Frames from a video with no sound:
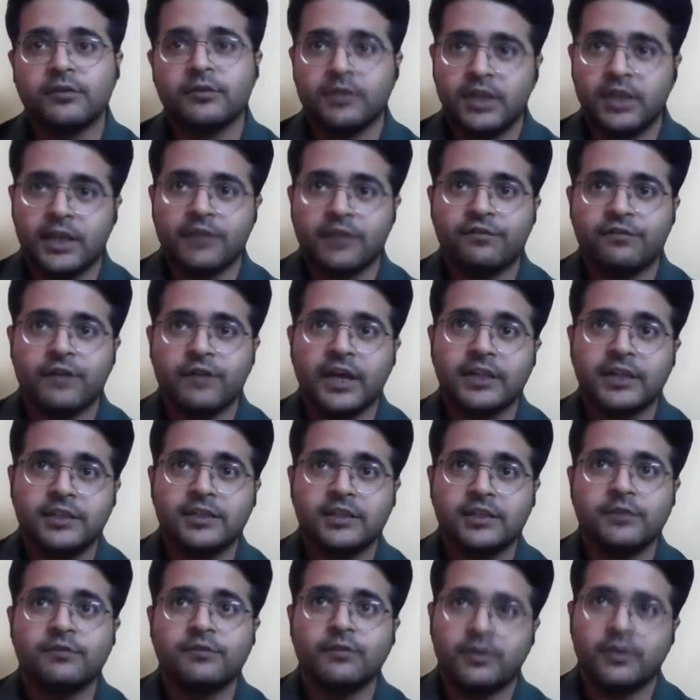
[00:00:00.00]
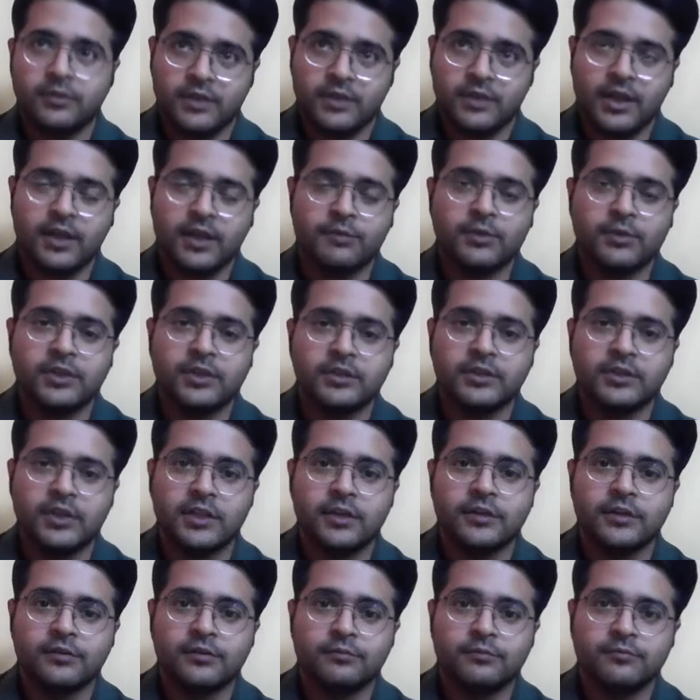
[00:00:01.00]
like final uh, I mean
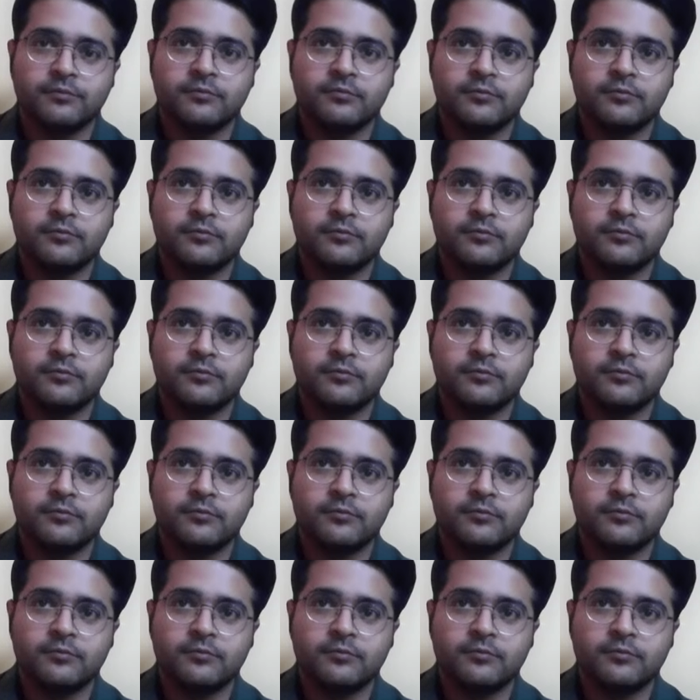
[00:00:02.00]
their